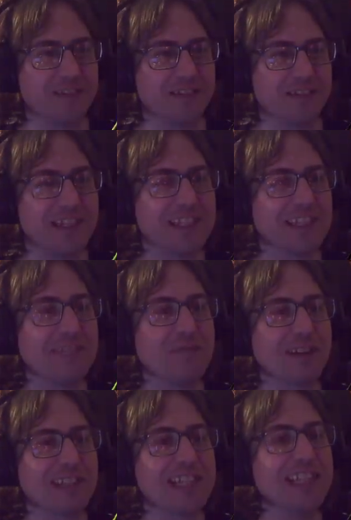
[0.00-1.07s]
It just
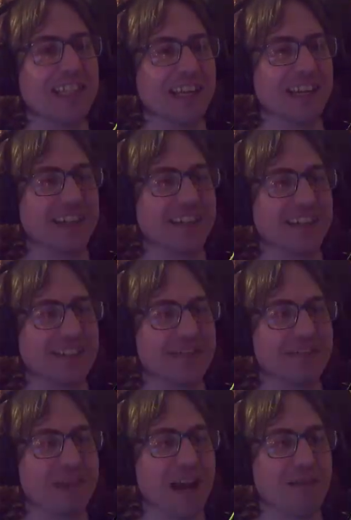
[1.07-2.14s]
feels cheating to
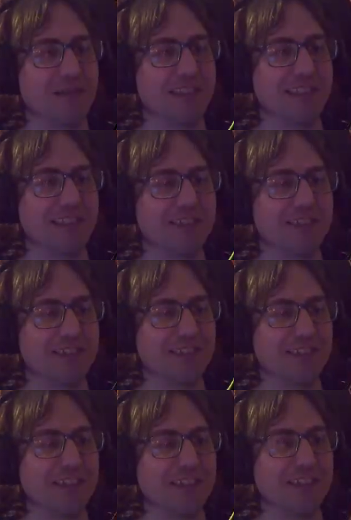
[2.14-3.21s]
use powers.
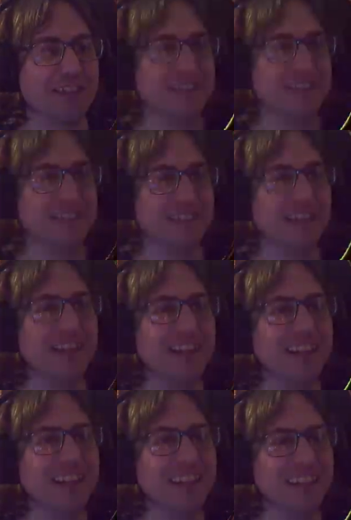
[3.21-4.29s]

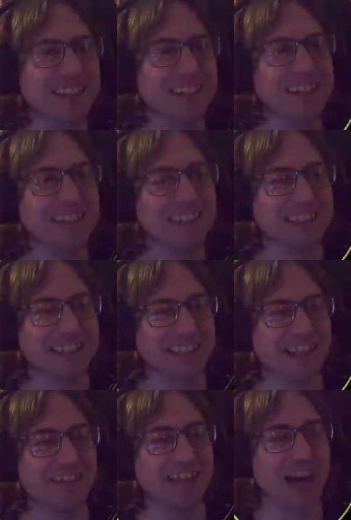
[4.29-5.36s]
To
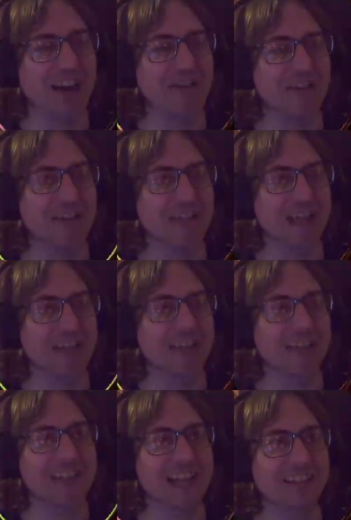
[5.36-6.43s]
slow down and get a
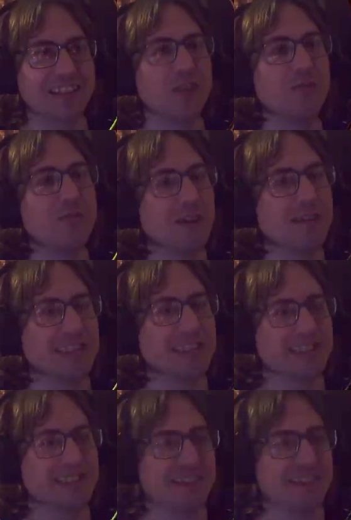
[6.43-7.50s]
trajectory,
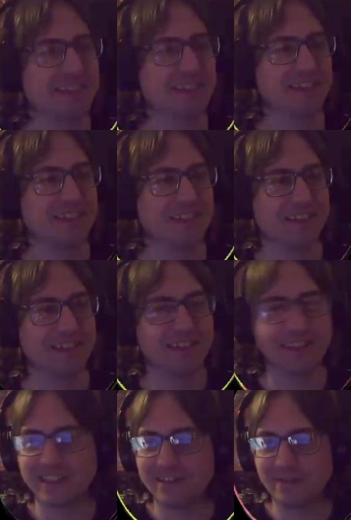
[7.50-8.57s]
almost.
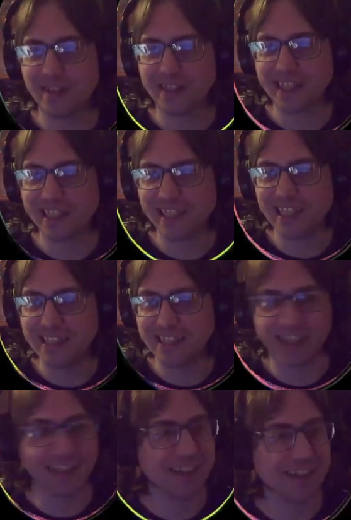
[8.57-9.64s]
Just feels like
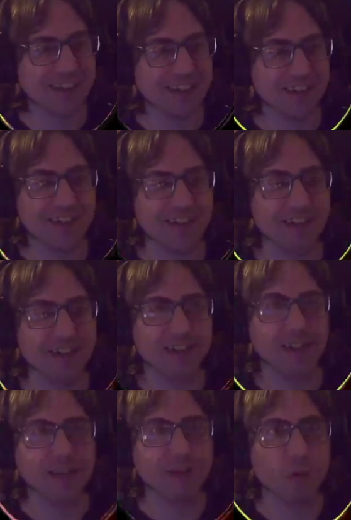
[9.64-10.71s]
cheating.
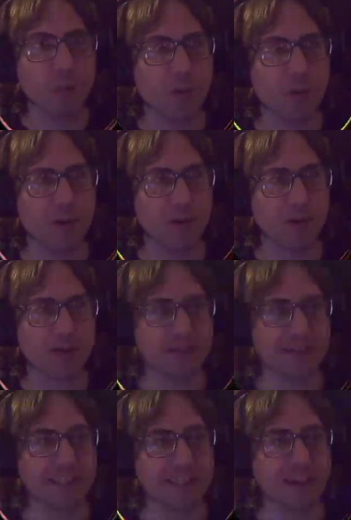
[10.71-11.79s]
Oop.
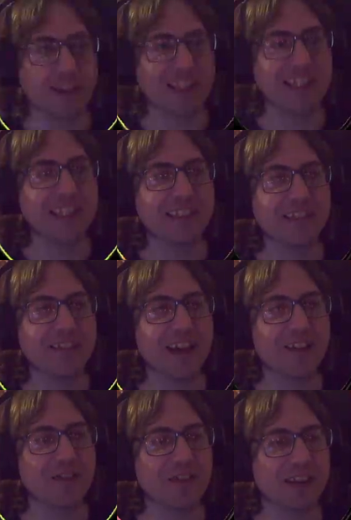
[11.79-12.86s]
See, I just need to do
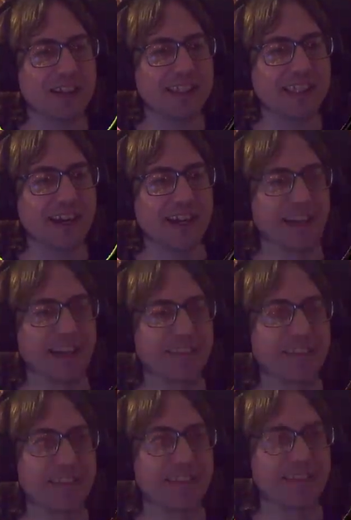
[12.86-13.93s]
that on the other
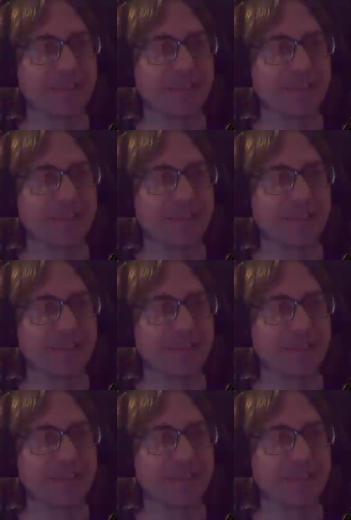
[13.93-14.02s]
sides.